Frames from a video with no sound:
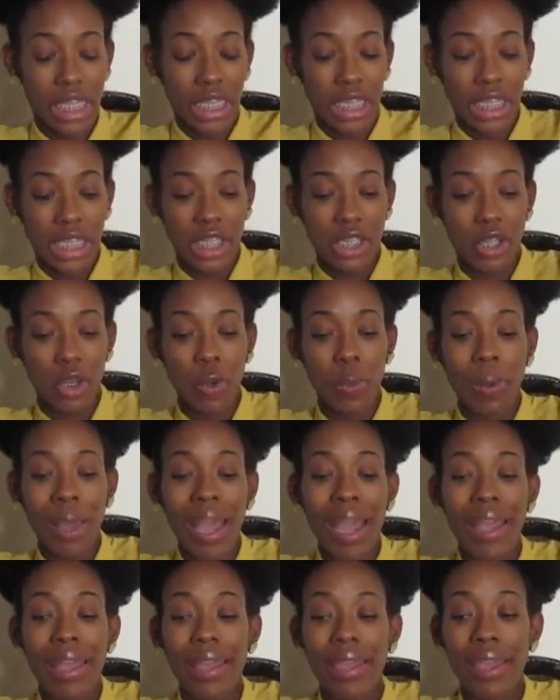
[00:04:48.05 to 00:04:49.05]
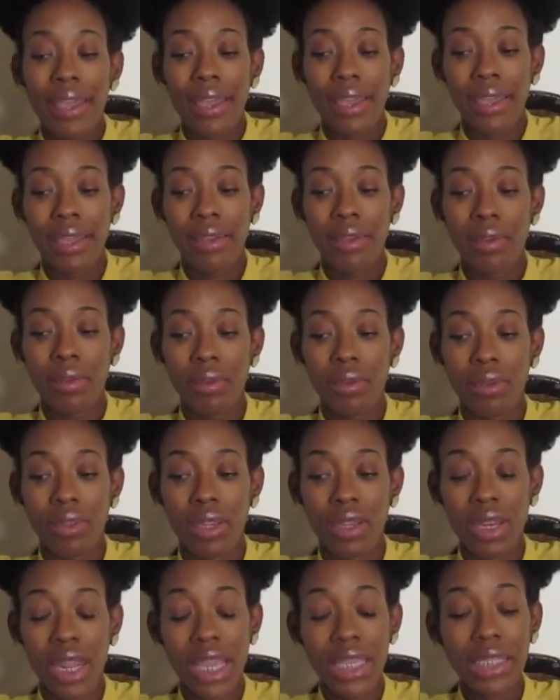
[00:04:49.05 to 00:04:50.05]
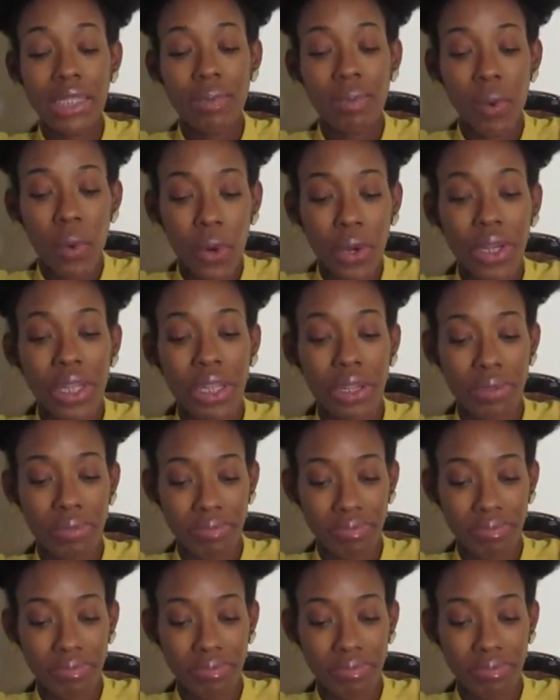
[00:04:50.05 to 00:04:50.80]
So by the next morning,